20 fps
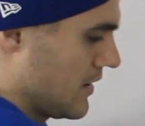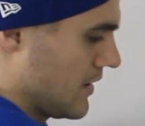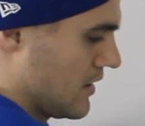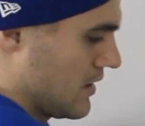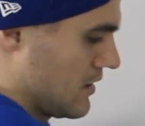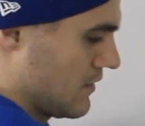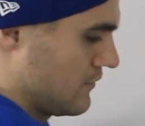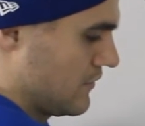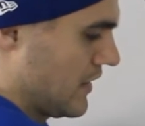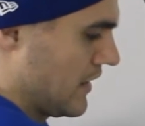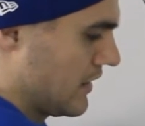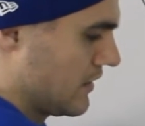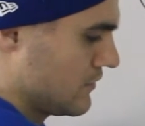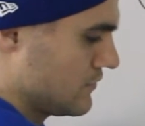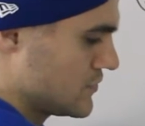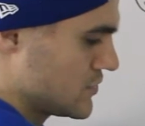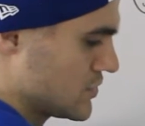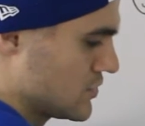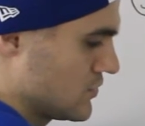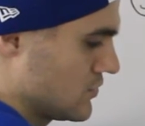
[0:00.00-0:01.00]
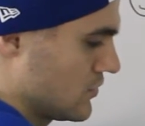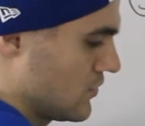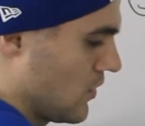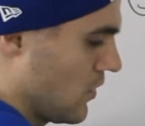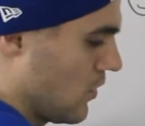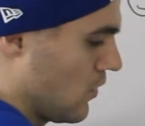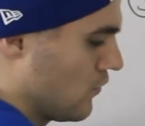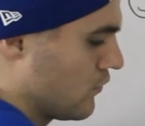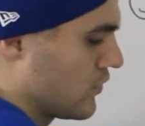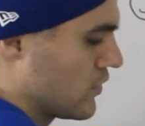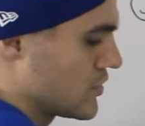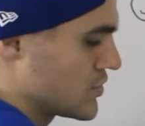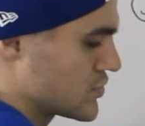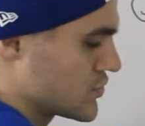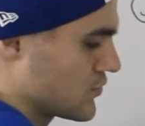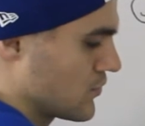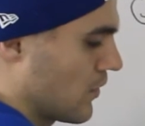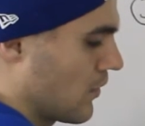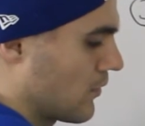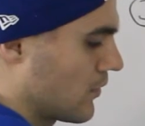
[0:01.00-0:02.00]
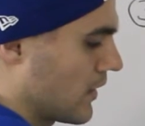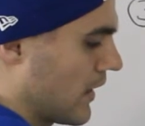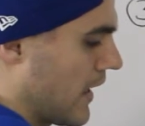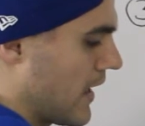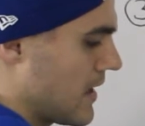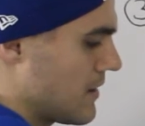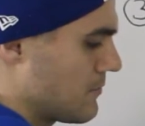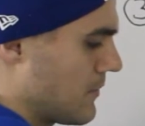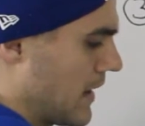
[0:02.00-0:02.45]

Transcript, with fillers: of negative 2 over the square root of 8